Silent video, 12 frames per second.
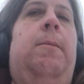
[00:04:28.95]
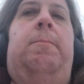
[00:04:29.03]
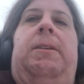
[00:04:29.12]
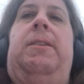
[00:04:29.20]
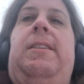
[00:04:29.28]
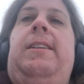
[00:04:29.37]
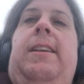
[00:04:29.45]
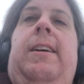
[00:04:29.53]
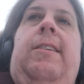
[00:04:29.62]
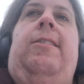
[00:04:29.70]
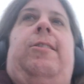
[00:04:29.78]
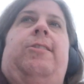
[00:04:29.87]
But it didn't
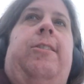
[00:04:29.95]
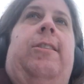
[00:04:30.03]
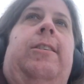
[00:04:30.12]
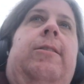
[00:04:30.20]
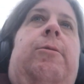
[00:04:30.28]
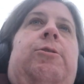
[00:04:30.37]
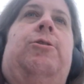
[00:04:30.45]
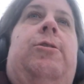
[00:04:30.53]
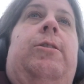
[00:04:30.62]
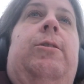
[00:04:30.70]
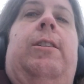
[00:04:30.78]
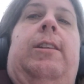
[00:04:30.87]
last as long, which is
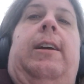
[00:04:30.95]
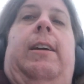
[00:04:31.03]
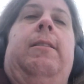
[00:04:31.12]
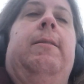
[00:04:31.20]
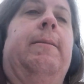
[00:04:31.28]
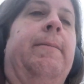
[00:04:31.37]
a good thing.